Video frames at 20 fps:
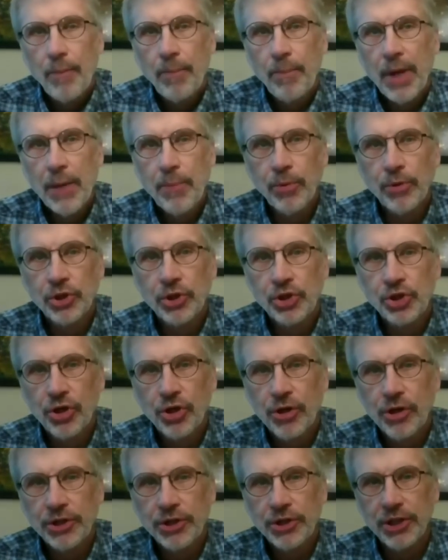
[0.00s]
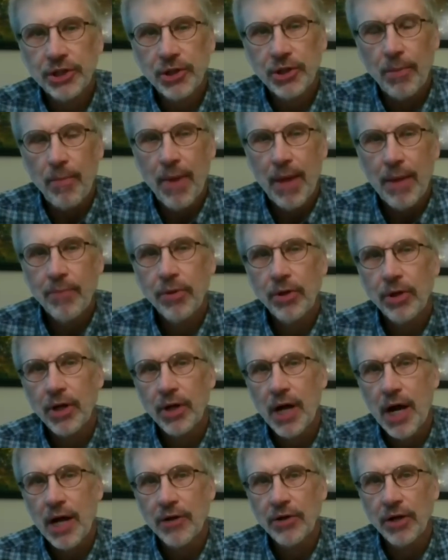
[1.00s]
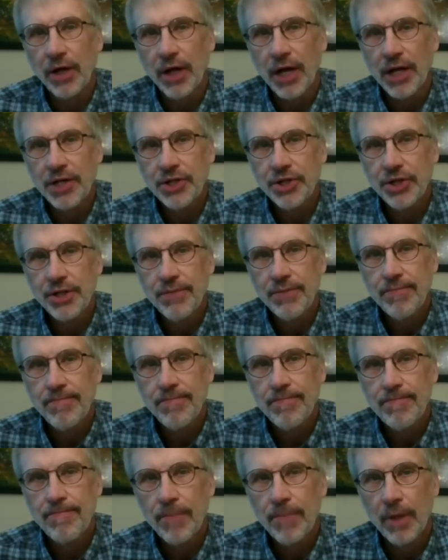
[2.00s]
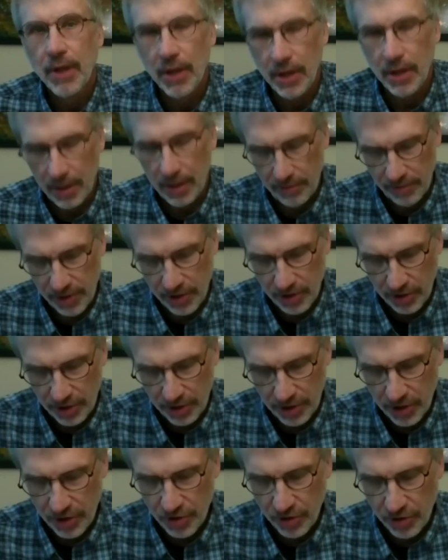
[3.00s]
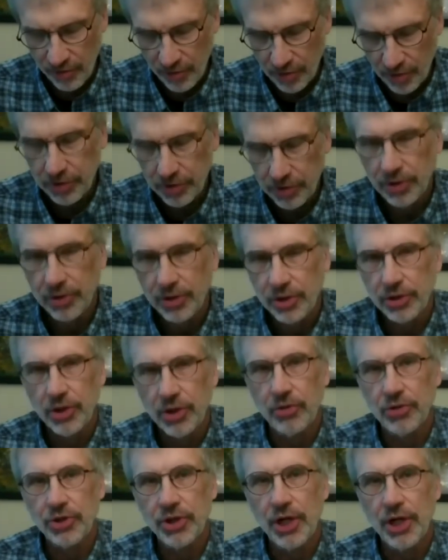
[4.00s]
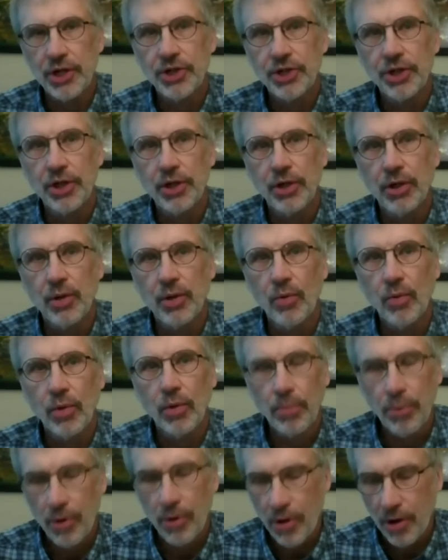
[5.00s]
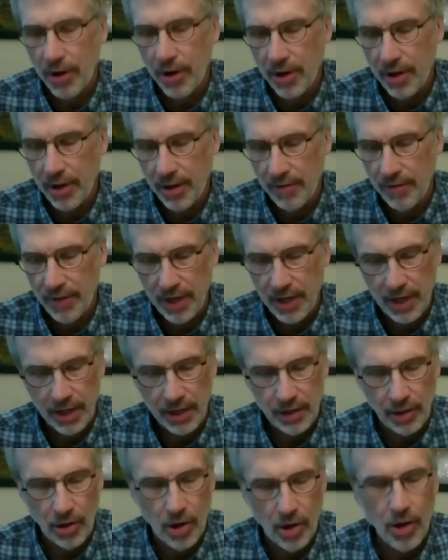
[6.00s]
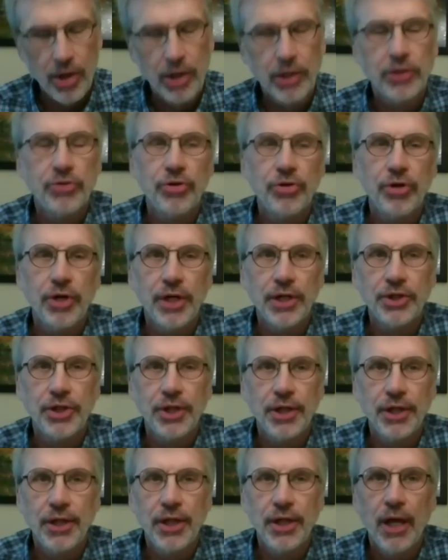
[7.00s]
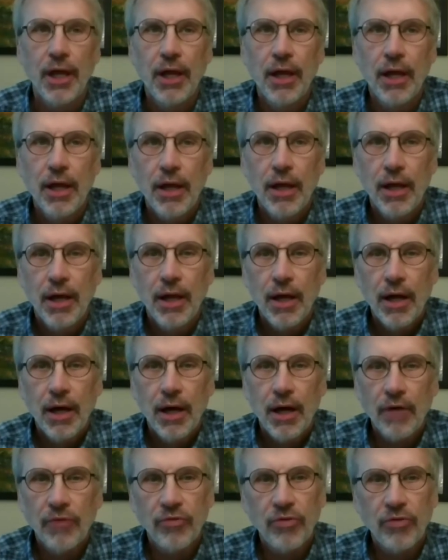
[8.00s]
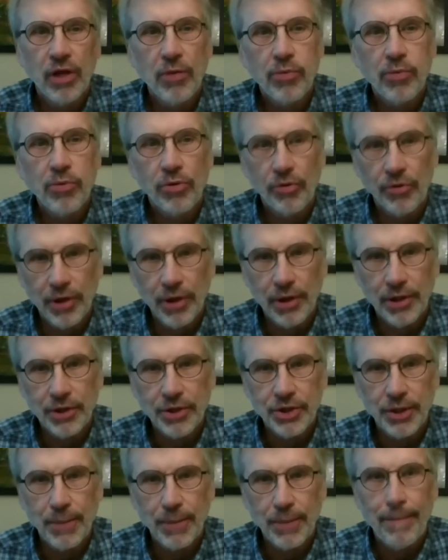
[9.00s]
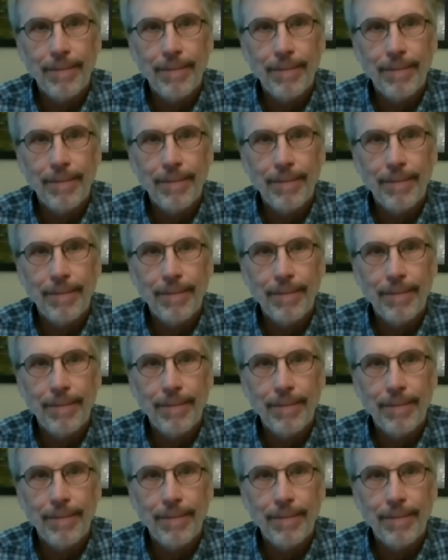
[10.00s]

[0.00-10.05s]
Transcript: People's Church is a member congregation of the Unitarian Universalist Association. We're part of a long tradition of liberal religion.